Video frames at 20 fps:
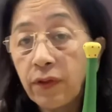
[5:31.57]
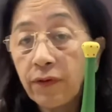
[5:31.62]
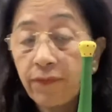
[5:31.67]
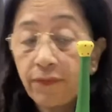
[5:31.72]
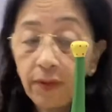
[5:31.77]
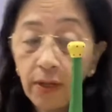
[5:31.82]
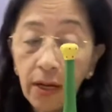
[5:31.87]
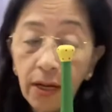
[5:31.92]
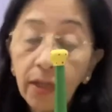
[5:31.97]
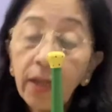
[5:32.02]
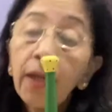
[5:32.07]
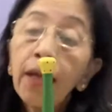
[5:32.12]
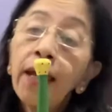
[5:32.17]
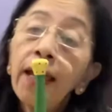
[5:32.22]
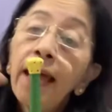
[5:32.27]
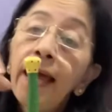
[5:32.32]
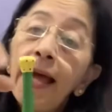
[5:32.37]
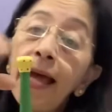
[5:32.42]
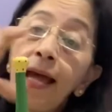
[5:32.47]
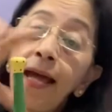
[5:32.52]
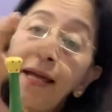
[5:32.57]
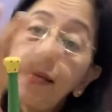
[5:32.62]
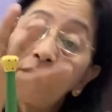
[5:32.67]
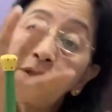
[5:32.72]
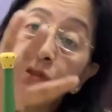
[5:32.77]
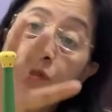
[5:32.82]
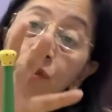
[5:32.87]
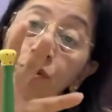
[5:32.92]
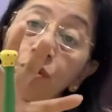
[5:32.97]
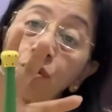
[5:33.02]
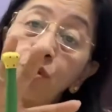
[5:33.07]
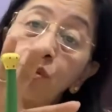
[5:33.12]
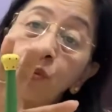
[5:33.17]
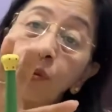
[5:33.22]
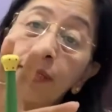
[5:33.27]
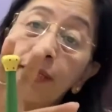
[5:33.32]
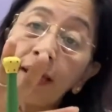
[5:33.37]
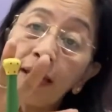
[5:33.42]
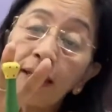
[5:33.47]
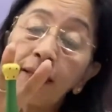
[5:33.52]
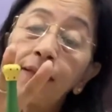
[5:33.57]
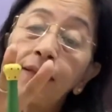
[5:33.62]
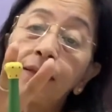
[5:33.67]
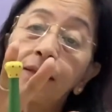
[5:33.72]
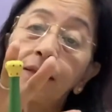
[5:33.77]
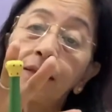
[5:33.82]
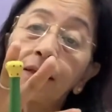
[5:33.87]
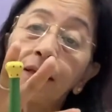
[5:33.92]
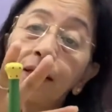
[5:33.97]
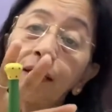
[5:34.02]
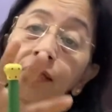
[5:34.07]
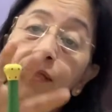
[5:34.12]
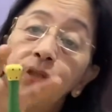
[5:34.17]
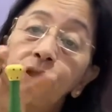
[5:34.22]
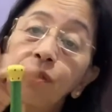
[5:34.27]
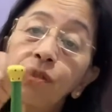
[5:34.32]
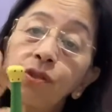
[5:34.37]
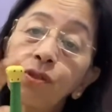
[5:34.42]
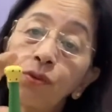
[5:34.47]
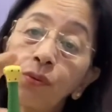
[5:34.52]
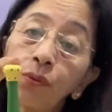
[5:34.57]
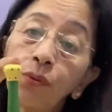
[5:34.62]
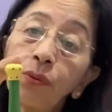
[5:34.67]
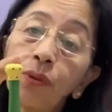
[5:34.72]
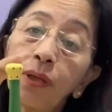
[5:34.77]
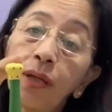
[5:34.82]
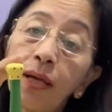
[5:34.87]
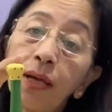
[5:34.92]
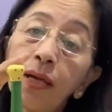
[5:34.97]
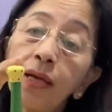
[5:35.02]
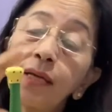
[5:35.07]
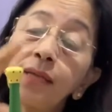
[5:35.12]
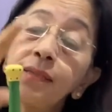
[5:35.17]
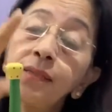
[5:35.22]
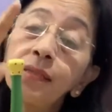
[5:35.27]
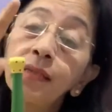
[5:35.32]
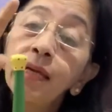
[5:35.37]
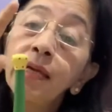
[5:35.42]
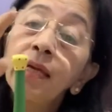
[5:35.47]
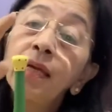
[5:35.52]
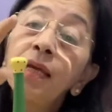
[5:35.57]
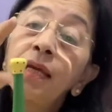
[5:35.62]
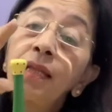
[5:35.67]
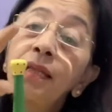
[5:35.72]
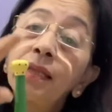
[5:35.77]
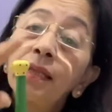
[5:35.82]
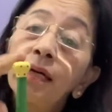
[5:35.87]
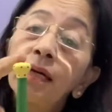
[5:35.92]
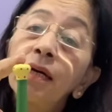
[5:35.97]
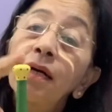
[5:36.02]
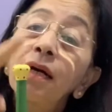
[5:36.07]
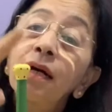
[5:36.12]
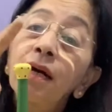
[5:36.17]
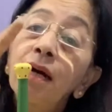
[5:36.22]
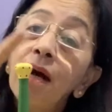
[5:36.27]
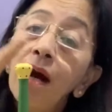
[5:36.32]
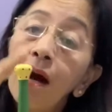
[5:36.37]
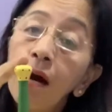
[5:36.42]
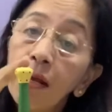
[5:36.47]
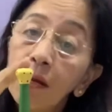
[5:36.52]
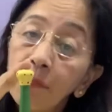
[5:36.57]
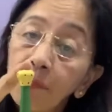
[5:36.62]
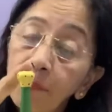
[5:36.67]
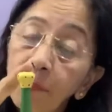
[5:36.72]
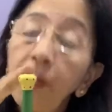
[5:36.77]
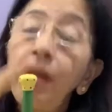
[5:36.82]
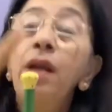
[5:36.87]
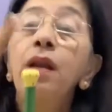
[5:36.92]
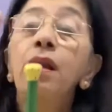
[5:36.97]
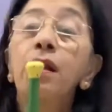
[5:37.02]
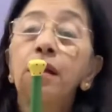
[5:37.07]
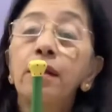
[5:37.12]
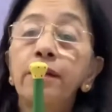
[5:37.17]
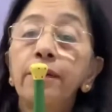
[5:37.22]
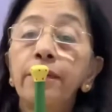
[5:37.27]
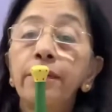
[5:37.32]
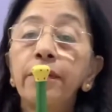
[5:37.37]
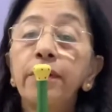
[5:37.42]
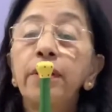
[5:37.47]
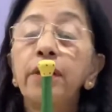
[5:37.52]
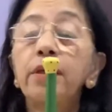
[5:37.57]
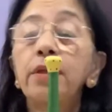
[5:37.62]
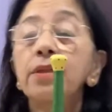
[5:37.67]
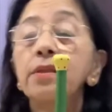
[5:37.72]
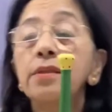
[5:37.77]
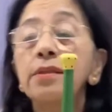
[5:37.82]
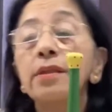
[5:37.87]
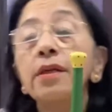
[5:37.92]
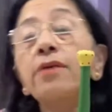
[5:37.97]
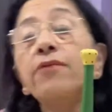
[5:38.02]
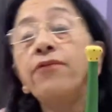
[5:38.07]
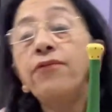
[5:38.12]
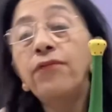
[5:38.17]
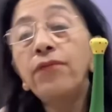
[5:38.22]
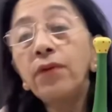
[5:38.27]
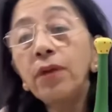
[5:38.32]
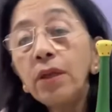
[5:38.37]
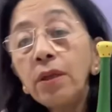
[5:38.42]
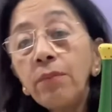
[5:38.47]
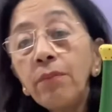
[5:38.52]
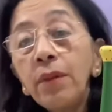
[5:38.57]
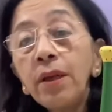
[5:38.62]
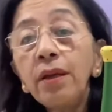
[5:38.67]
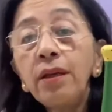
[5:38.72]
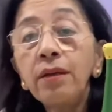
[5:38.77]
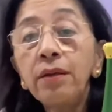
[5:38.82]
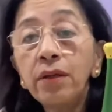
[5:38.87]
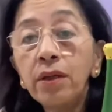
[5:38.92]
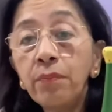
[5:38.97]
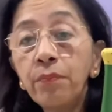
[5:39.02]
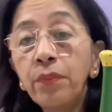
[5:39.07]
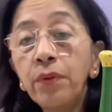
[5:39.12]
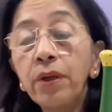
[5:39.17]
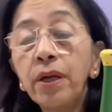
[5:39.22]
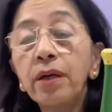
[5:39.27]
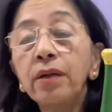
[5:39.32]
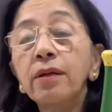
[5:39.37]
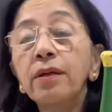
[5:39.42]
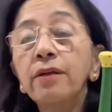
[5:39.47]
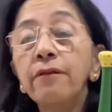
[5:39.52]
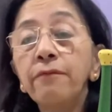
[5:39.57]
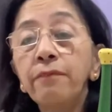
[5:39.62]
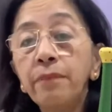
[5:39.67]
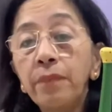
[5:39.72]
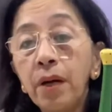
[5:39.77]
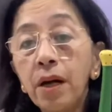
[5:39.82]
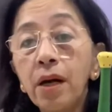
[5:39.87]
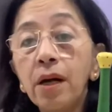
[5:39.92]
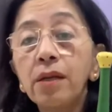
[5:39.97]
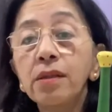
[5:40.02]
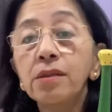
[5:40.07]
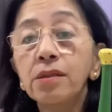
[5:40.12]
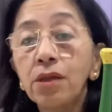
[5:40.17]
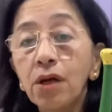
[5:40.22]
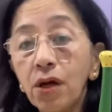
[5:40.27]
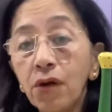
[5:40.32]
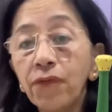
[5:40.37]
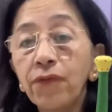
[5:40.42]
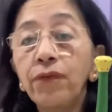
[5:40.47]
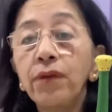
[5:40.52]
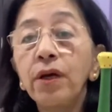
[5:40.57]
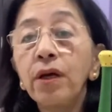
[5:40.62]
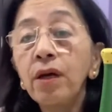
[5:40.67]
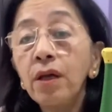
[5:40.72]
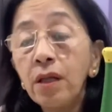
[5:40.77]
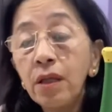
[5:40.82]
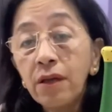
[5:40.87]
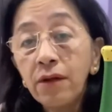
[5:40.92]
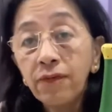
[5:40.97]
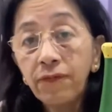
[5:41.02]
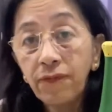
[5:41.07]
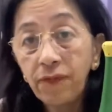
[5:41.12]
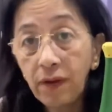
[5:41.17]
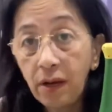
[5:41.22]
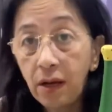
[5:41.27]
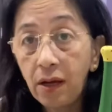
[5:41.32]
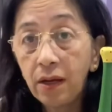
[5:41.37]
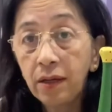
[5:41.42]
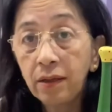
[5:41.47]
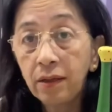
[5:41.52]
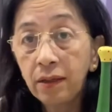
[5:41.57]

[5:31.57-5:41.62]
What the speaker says: flower, and together it is known as the carpel. It is the female reproductive part of the flower.